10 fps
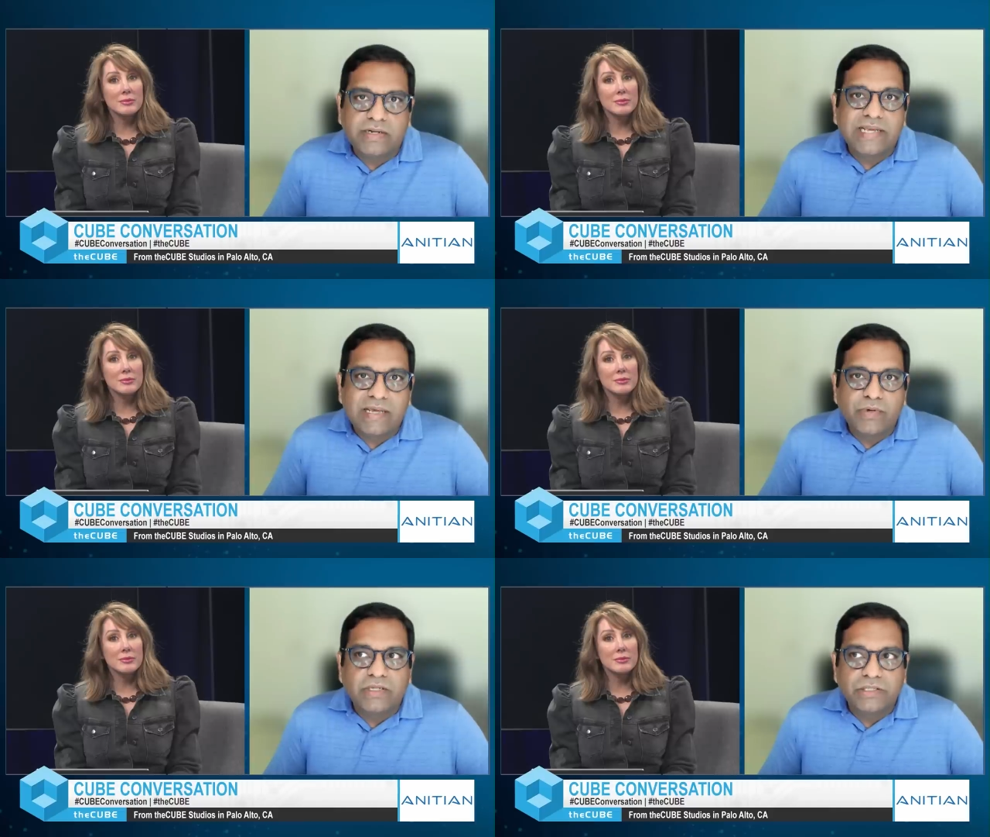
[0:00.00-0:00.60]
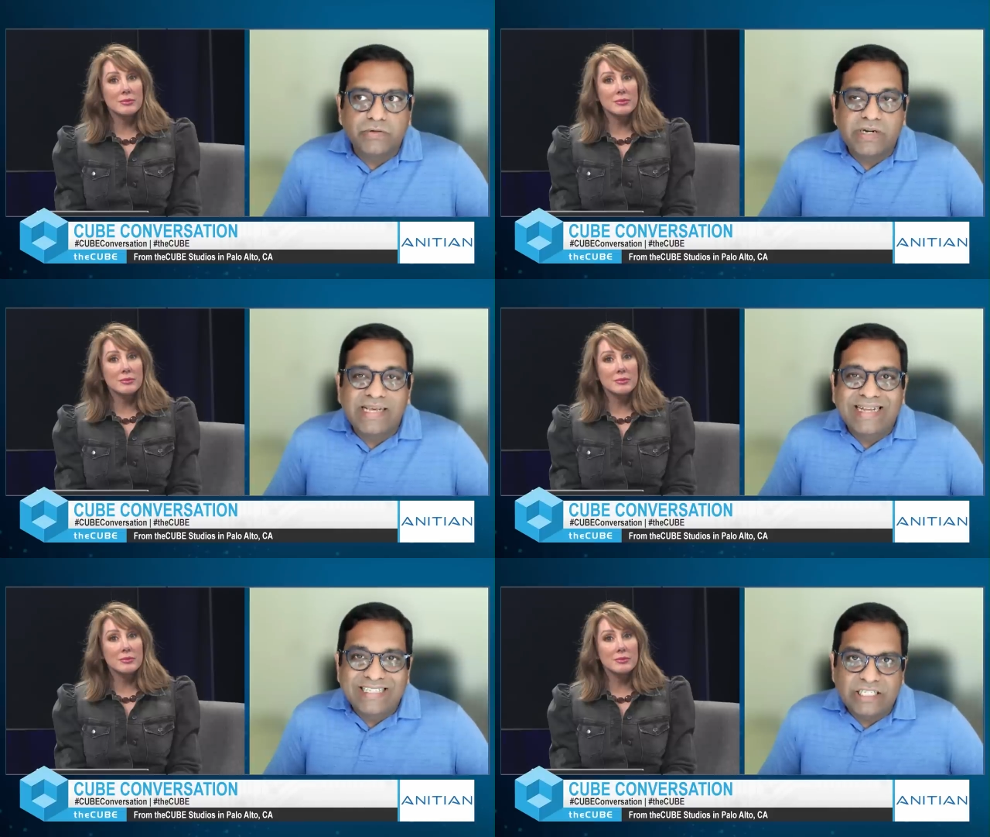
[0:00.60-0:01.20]
Speaker 1: to the table is
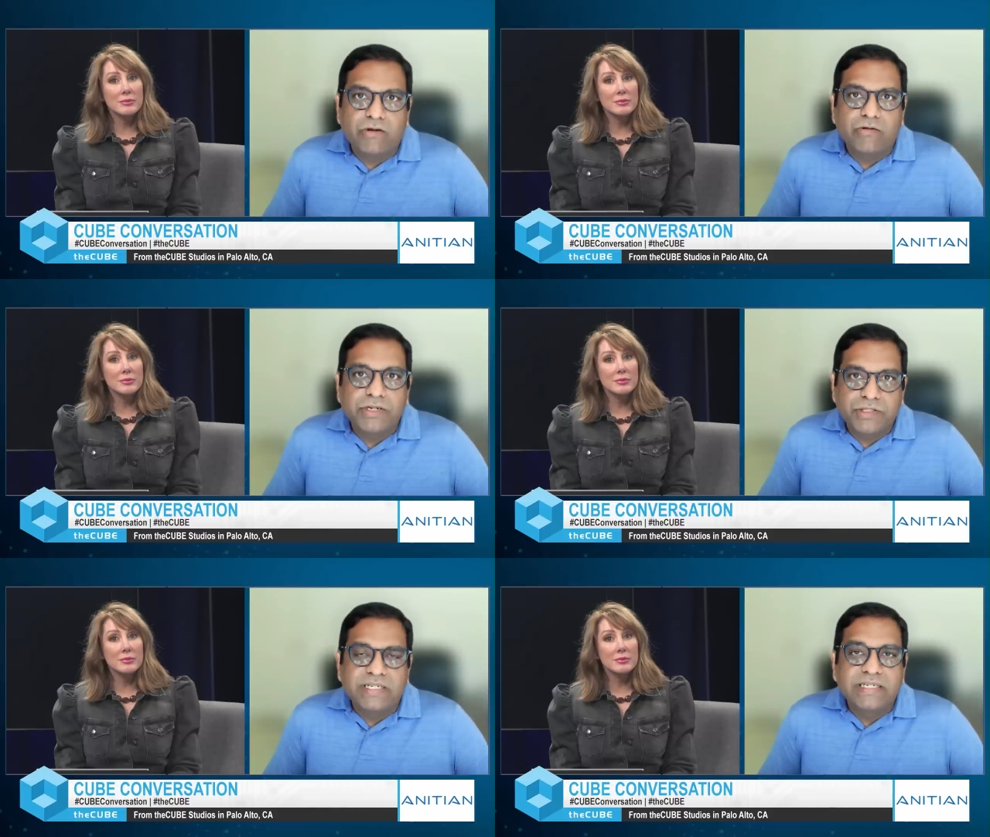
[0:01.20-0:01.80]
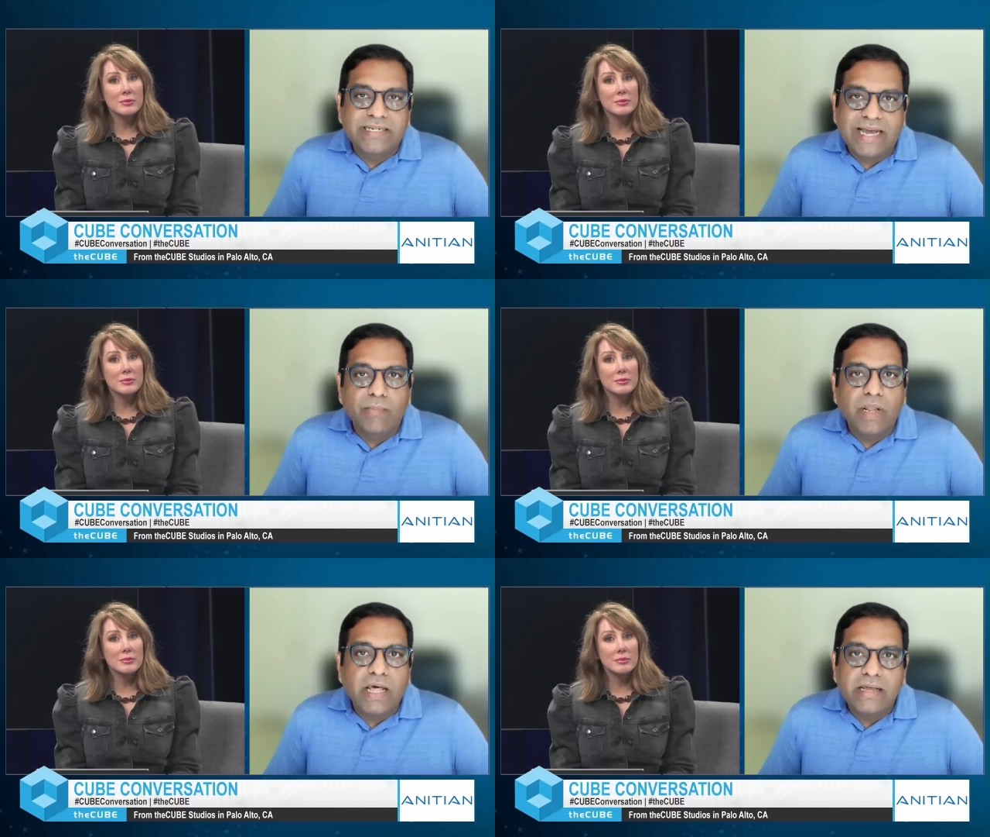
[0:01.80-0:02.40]
really an acceleration and
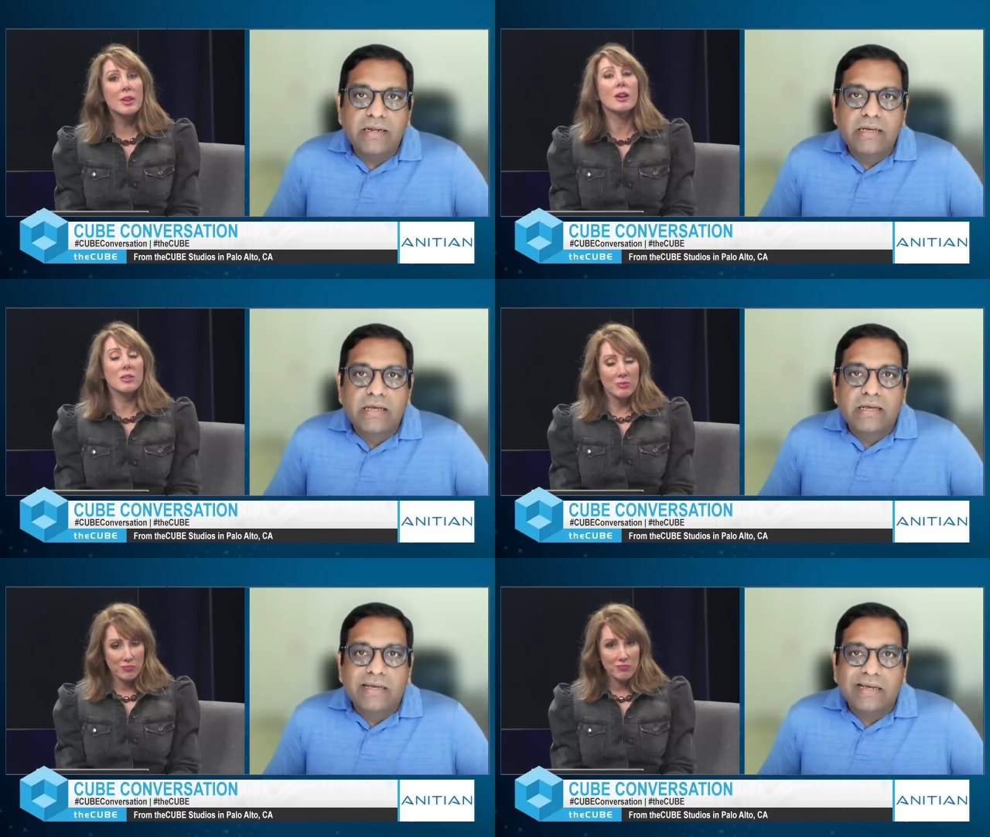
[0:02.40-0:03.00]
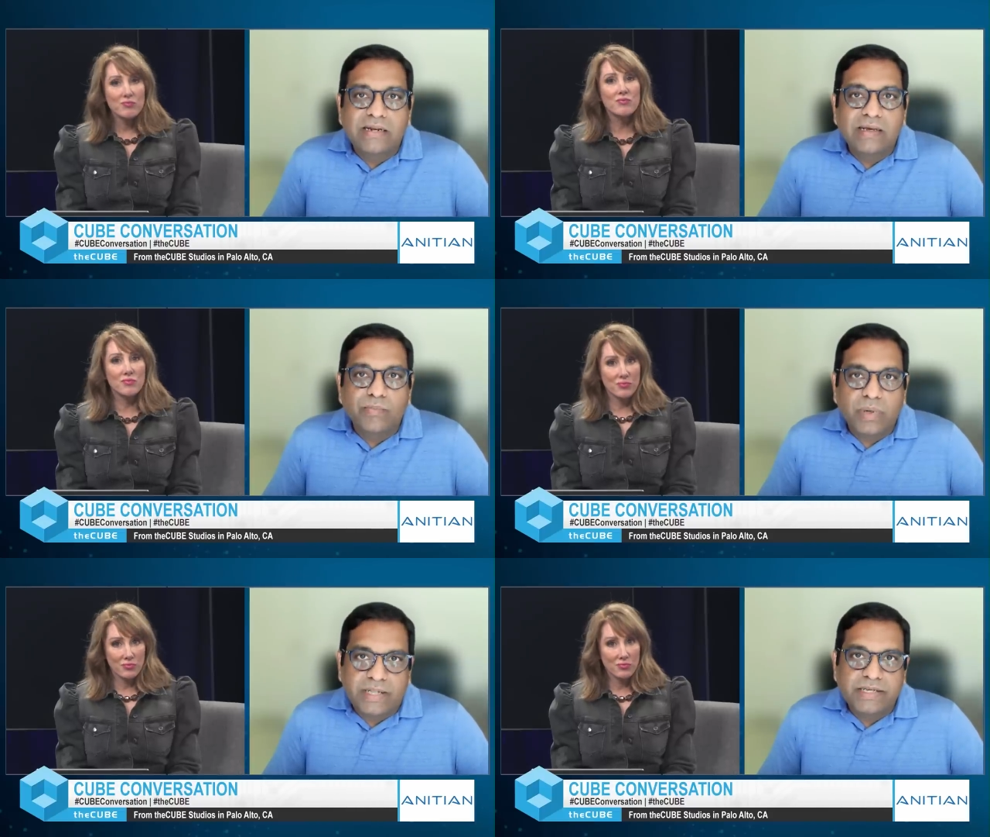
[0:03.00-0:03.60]
timeline and
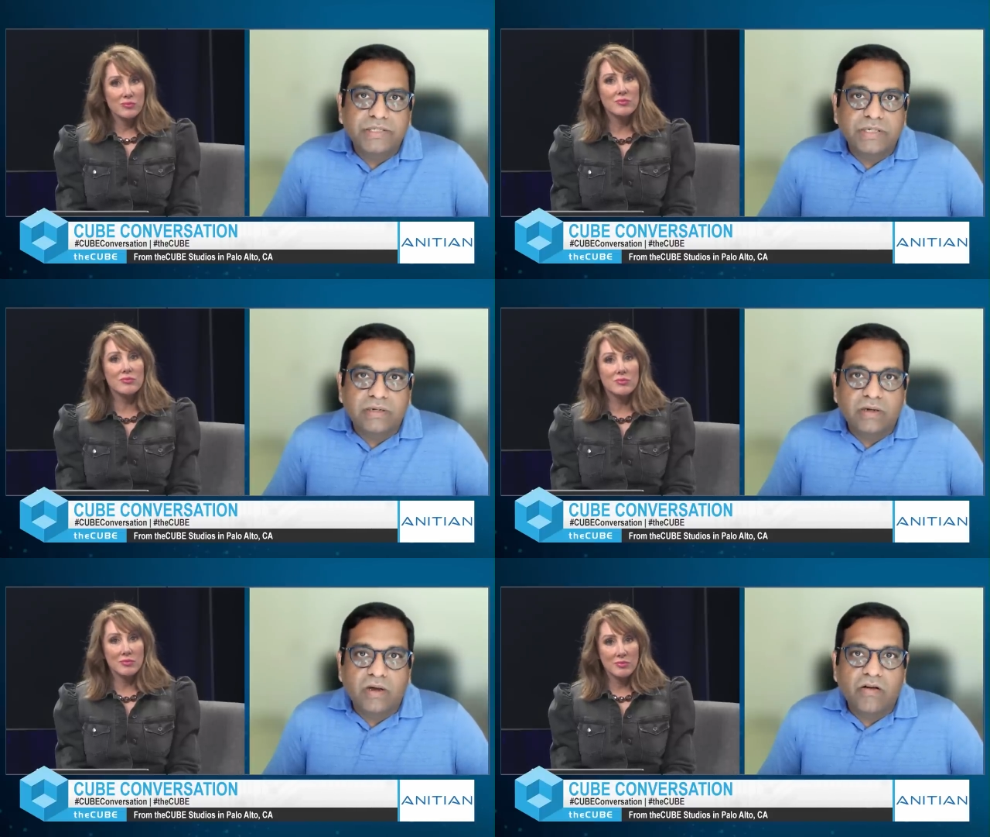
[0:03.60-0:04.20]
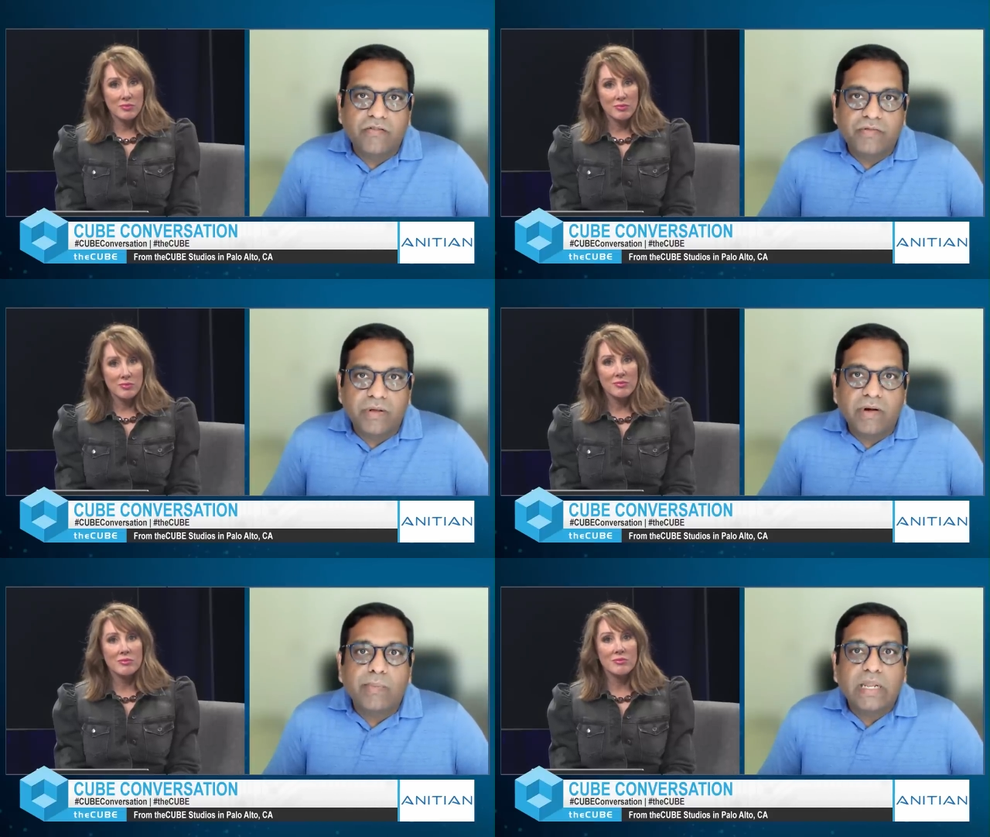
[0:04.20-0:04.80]
completion of
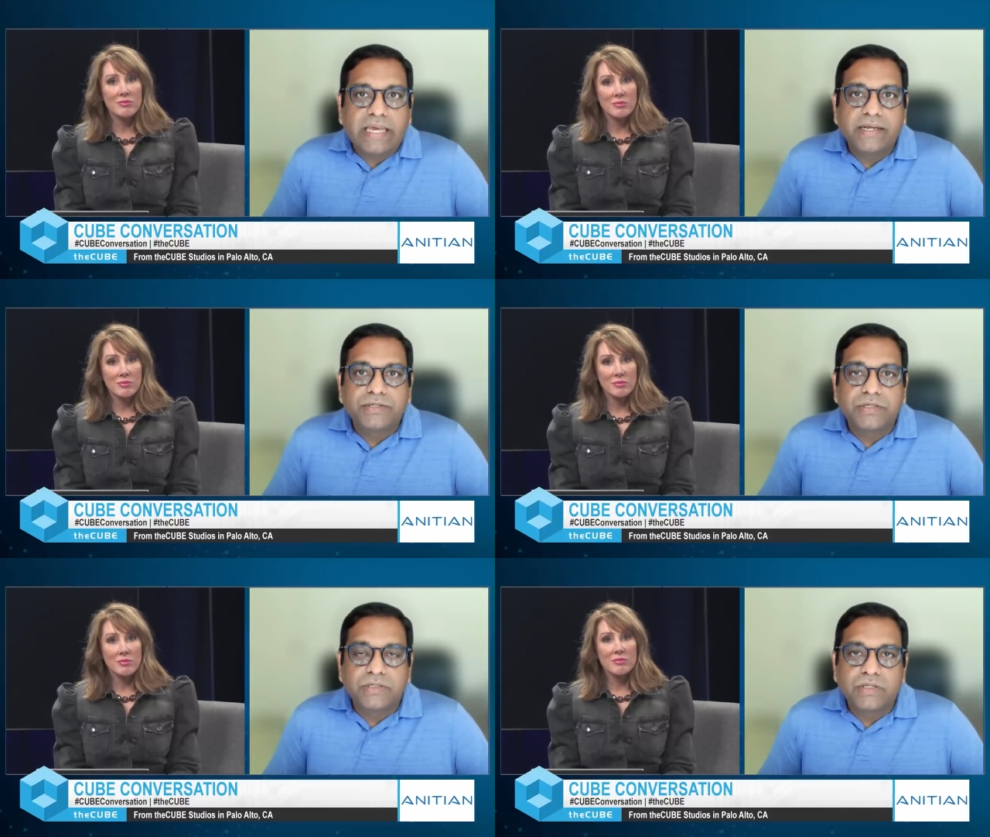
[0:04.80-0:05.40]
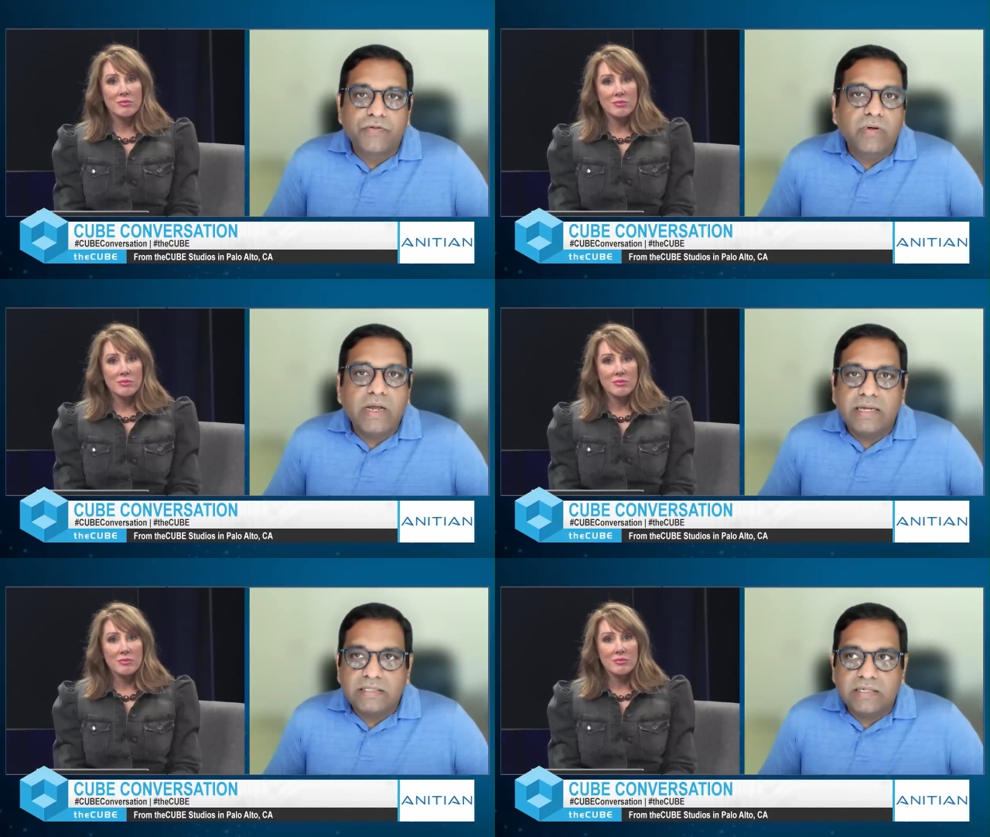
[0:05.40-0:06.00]
their applications. So if you're
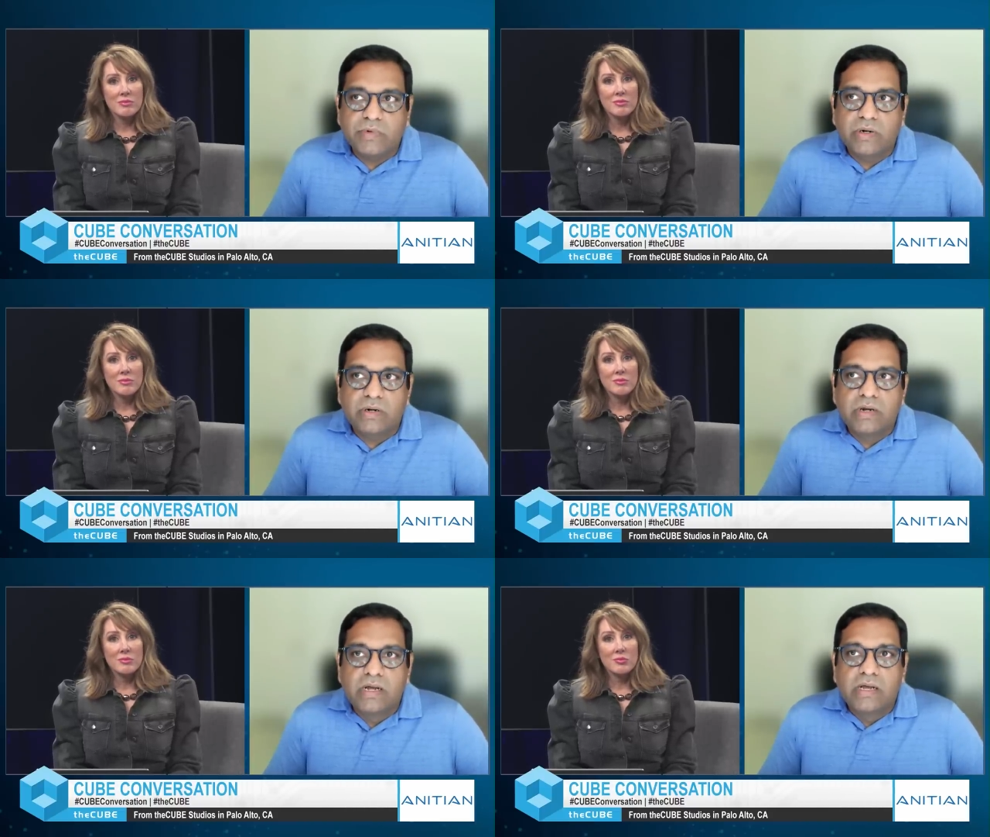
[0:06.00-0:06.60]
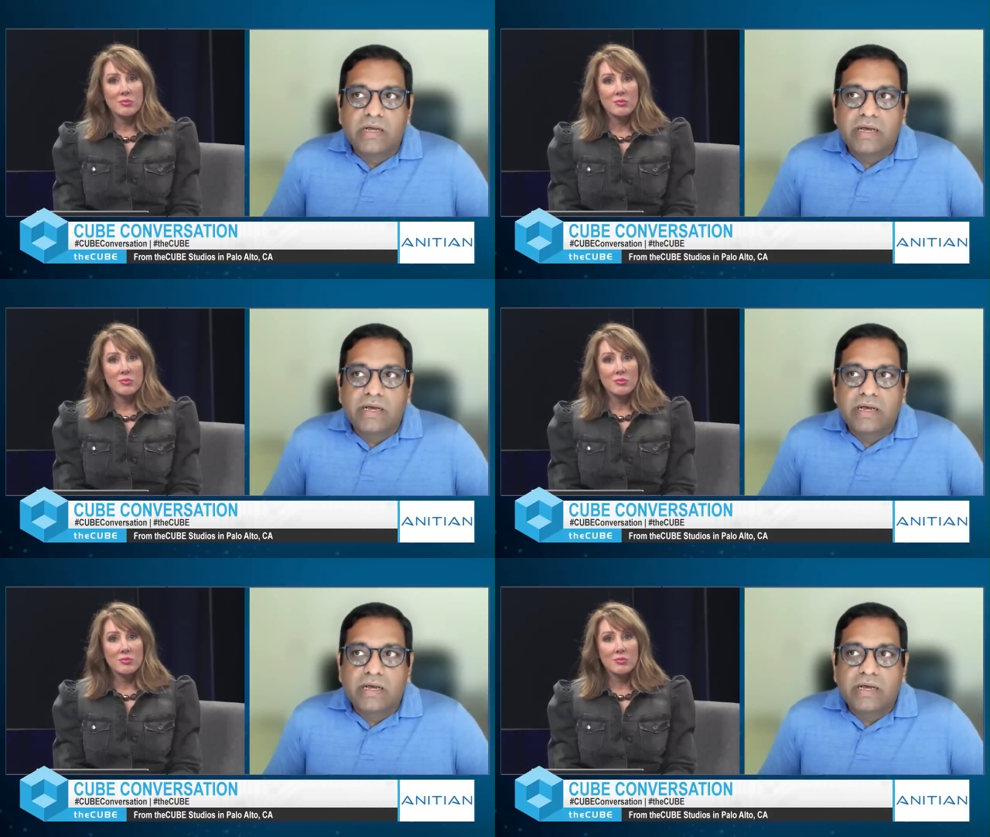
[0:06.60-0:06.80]
a customer